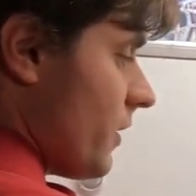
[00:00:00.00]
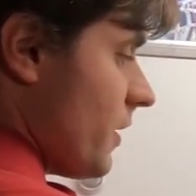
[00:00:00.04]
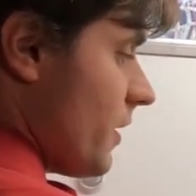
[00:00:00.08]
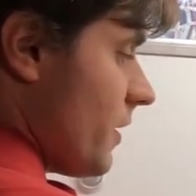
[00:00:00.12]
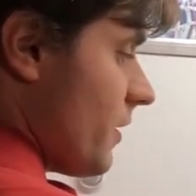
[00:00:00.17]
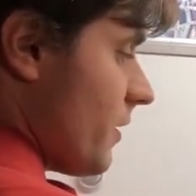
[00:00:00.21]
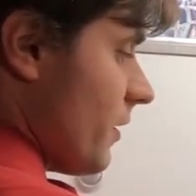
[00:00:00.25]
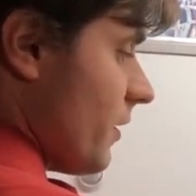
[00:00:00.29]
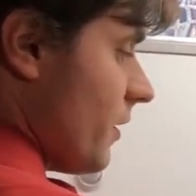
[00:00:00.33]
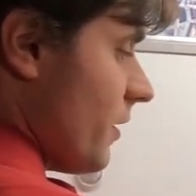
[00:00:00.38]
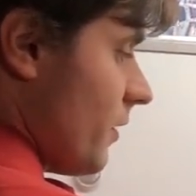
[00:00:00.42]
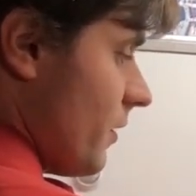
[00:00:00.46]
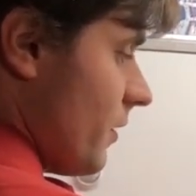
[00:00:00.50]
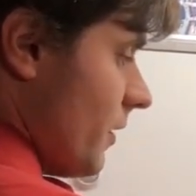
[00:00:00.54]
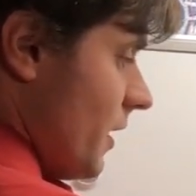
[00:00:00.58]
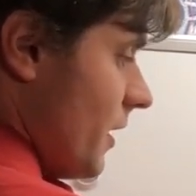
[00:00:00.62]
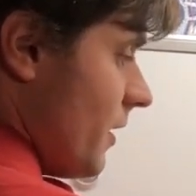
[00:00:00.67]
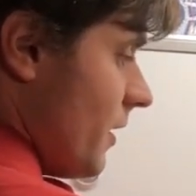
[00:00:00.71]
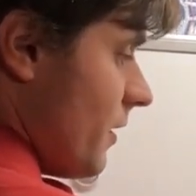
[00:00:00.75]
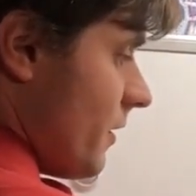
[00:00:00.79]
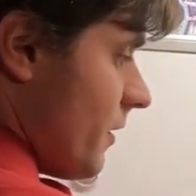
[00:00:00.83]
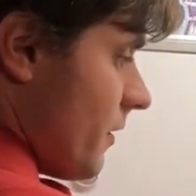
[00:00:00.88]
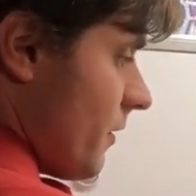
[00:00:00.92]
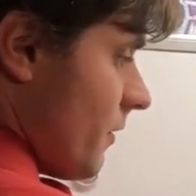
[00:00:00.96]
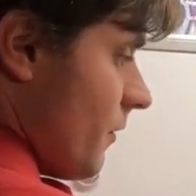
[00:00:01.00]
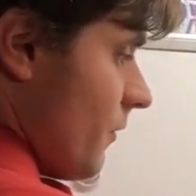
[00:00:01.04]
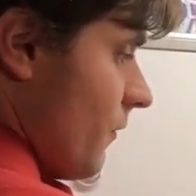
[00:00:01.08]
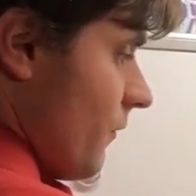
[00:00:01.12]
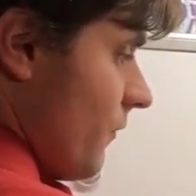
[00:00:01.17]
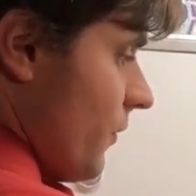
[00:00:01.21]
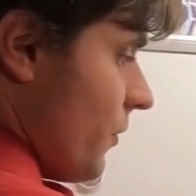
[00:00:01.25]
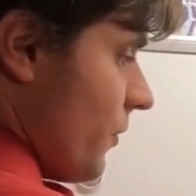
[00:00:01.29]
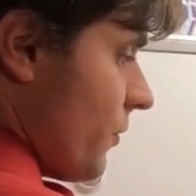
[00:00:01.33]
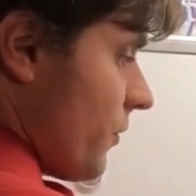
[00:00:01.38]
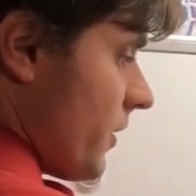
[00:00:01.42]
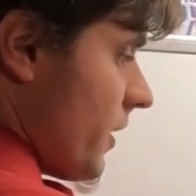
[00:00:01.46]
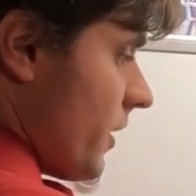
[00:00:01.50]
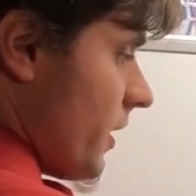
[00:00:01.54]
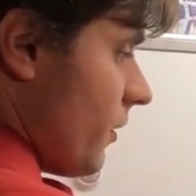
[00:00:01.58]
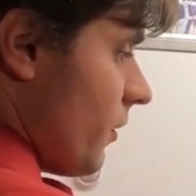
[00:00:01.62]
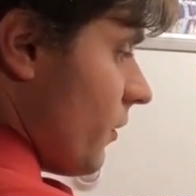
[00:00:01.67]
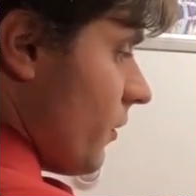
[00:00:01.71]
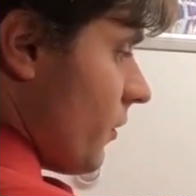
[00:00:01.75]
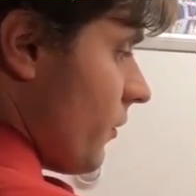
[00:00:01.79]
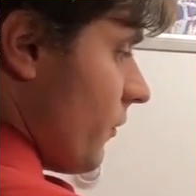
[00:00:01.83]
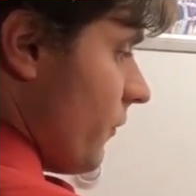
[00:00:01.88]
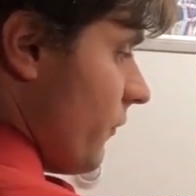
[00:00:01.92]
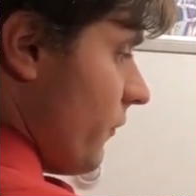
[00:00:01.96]
these foci
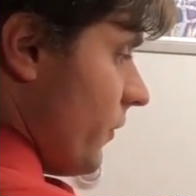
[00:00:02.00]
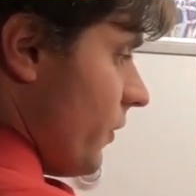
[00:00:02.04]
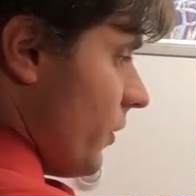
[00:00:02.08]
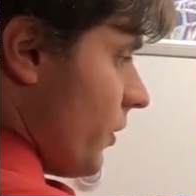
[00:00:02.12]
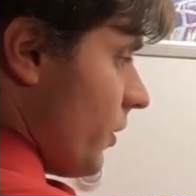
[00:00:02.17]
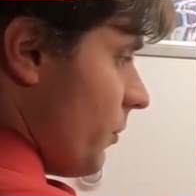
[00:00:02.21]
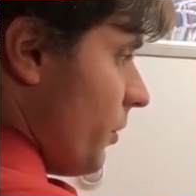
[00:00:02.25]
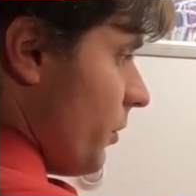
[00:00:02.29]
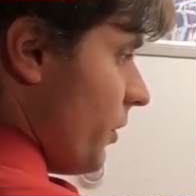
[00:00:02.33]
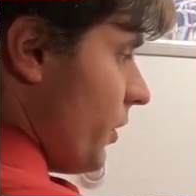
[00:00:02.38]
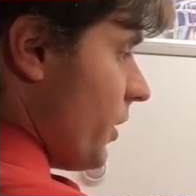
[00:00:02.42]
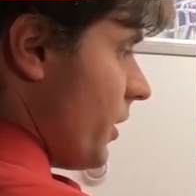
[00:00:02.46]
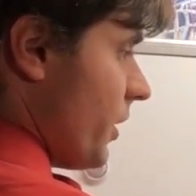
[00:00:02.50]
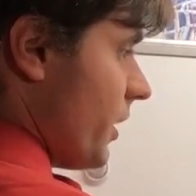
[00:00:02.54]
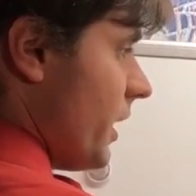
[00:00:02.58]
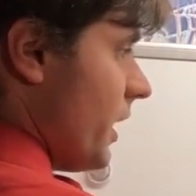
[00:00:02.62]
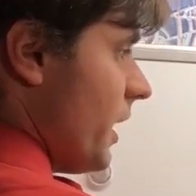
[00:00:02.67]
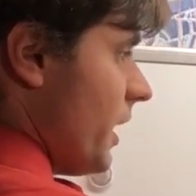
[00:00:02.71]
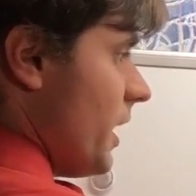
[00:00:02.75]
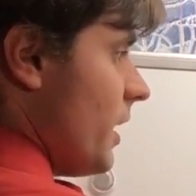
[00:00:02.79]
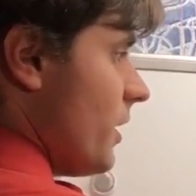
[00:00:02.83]
are or far apart